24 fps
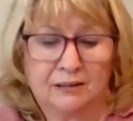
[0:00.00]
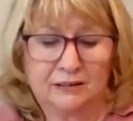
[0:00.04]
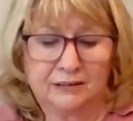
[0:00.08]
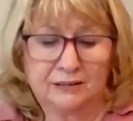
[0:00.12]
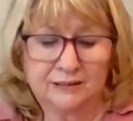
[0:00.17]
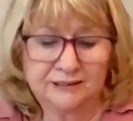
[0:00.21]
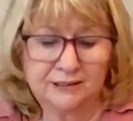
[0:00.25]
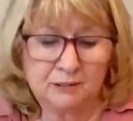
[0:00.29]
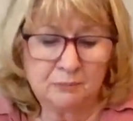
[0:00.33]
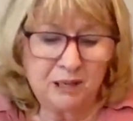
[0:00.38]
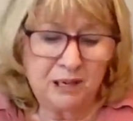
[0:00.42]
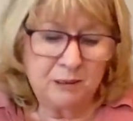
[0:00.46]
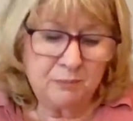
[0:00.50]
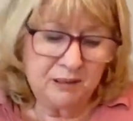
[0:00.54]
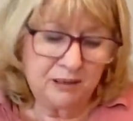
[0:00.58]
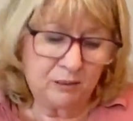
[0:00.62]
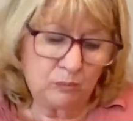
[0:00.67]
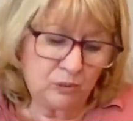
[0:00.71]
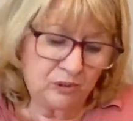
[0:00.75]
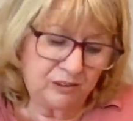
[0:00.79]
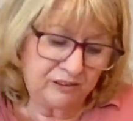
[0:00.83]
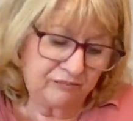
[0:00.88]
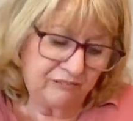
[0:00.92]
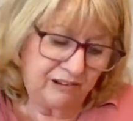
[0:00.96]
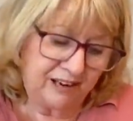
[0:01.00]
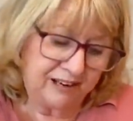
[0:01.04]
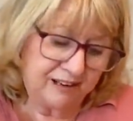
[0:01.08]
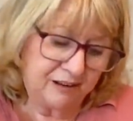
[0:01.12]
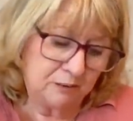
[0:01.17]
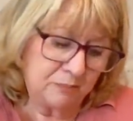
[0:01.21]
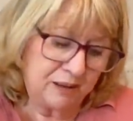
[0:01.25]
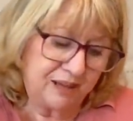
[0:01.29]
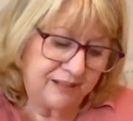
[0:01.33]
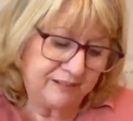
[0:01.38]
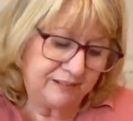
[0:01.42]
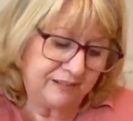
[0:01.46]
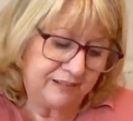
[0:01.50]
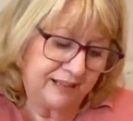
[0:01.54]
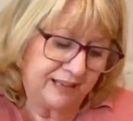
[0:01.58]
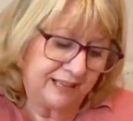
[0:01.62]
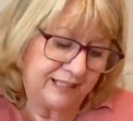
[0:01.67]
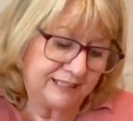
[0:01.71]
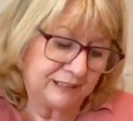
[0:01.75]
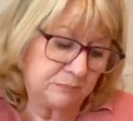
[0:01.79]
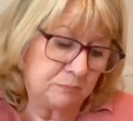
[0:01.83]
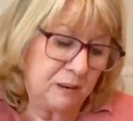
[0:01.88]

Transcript: So maybe I wouldn't recommend this,